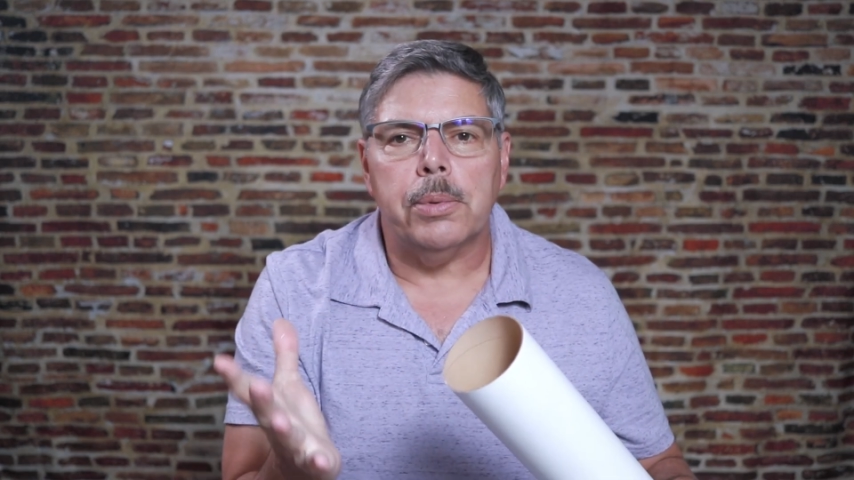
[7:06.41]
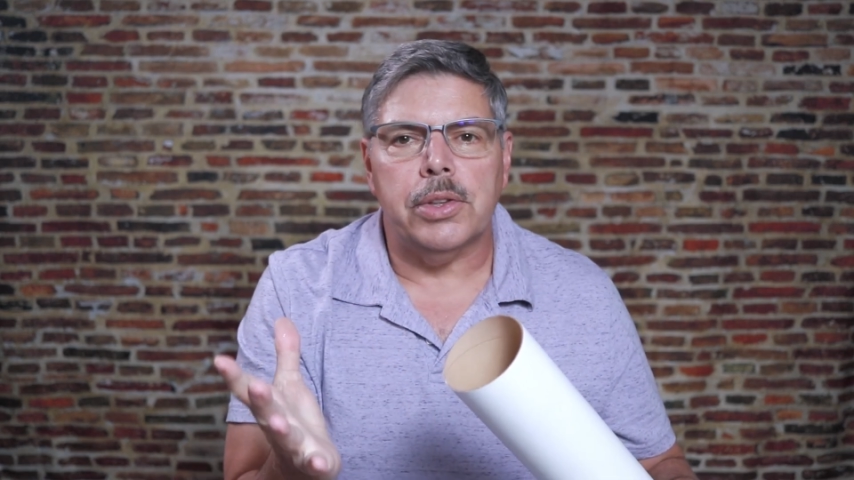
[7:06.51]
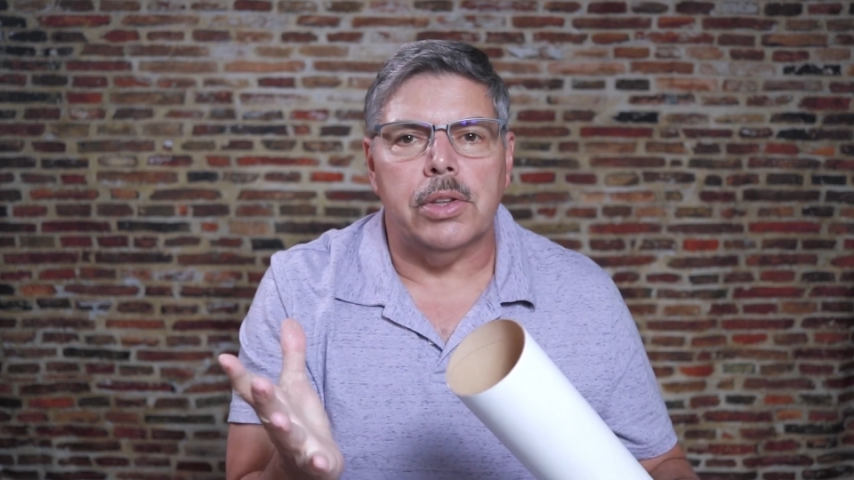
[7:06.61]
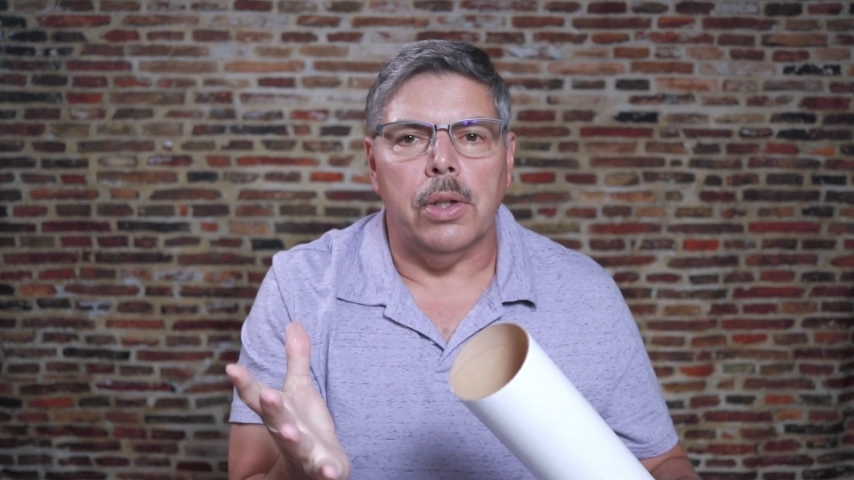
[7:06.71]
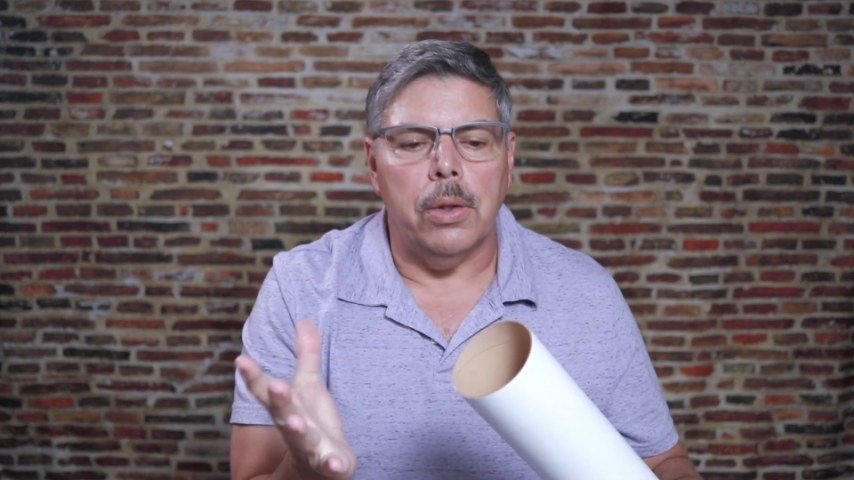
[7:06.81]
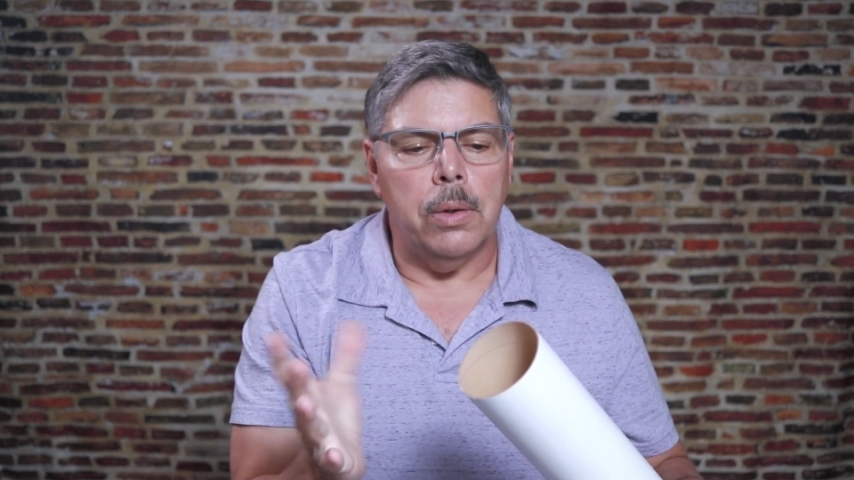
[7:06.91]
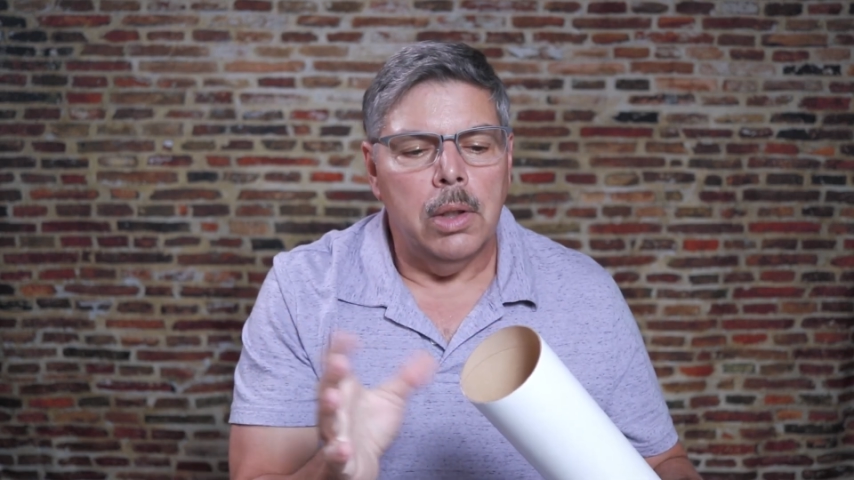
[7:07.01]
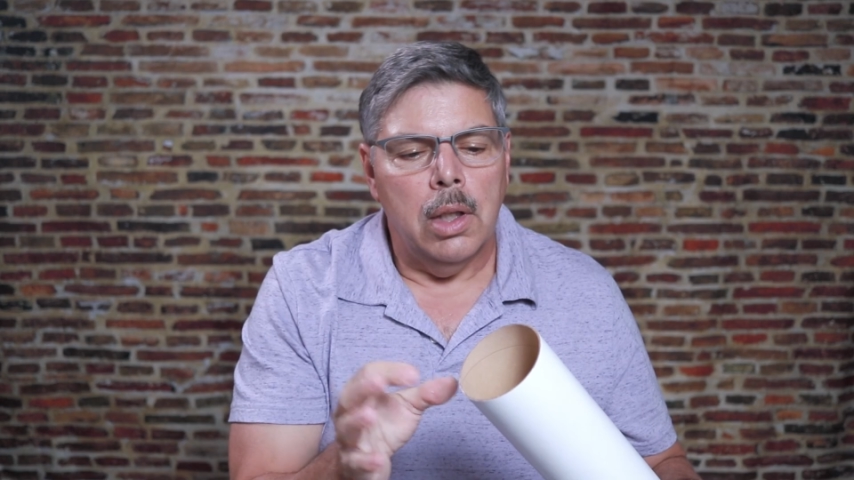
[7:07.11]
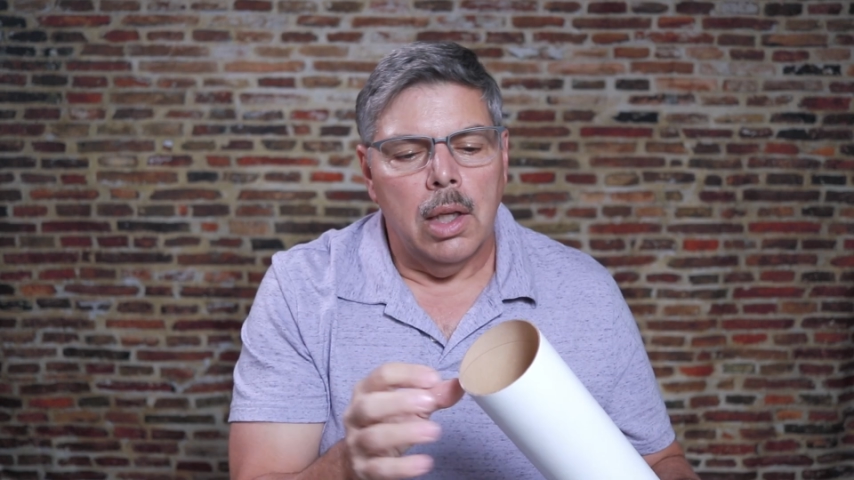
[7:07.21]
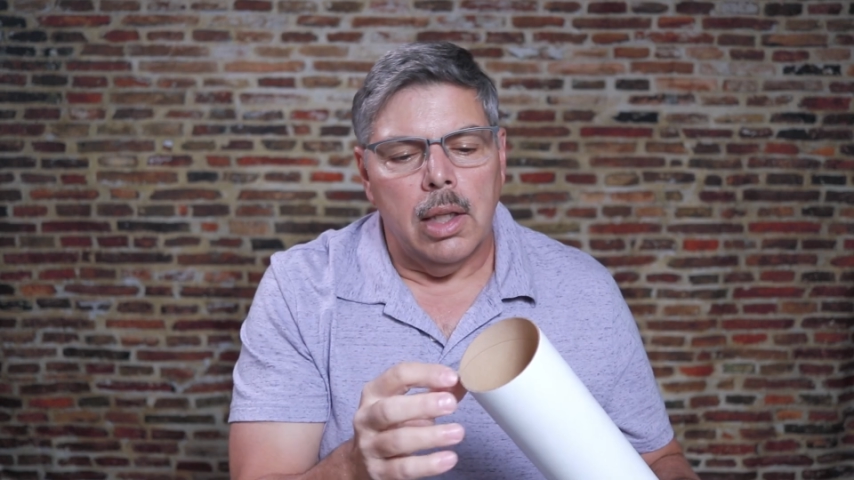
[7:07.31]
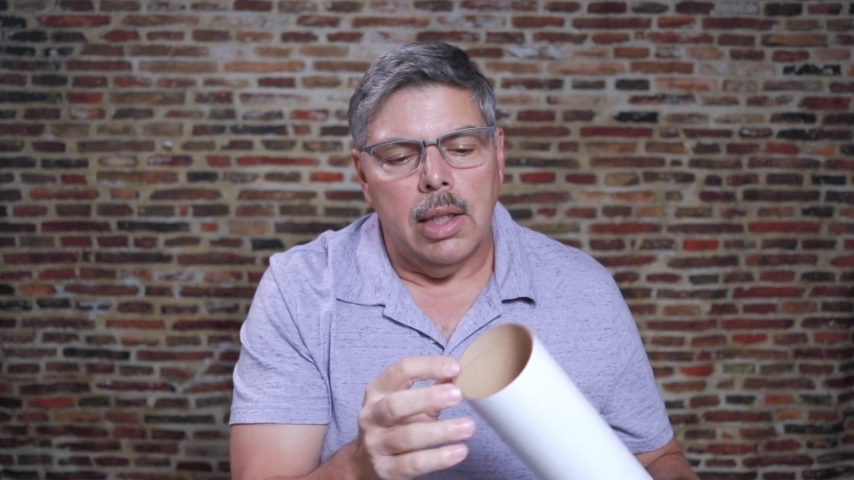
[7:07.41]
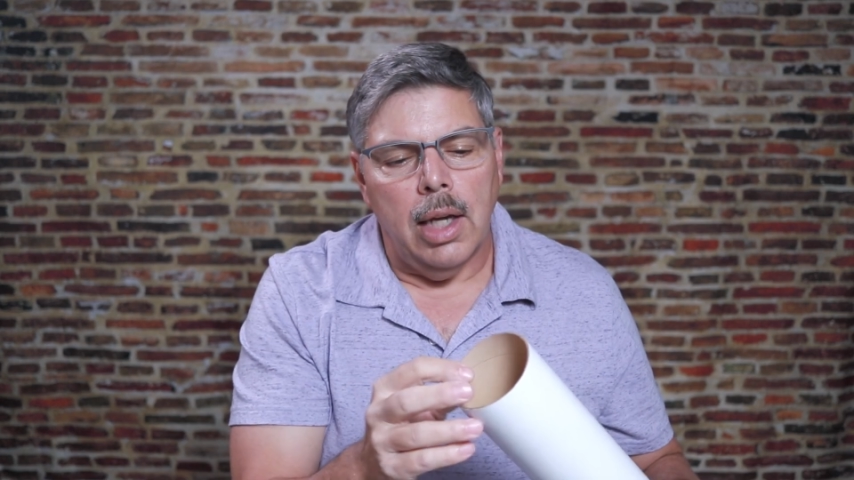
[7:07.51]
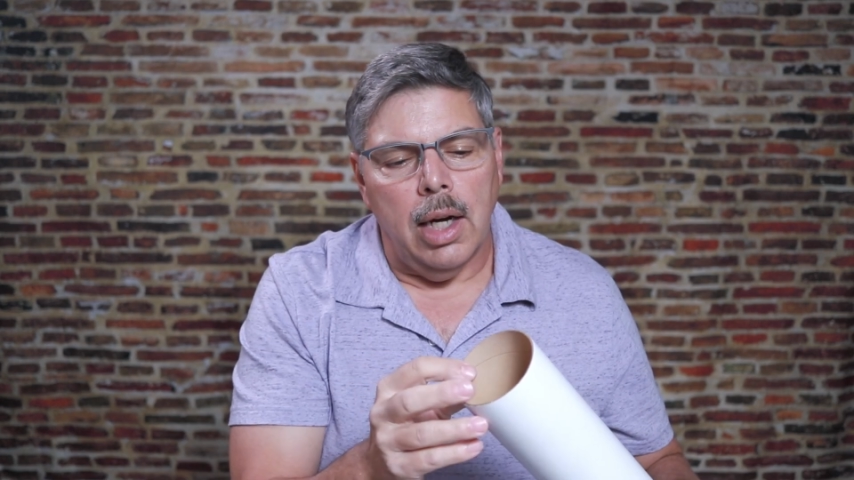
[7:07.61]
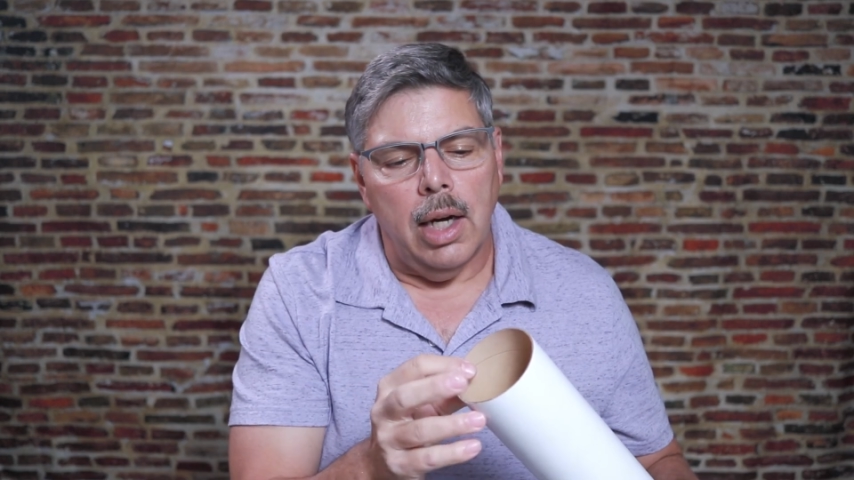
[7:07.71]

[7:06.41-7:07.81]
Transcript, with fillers: So yeah,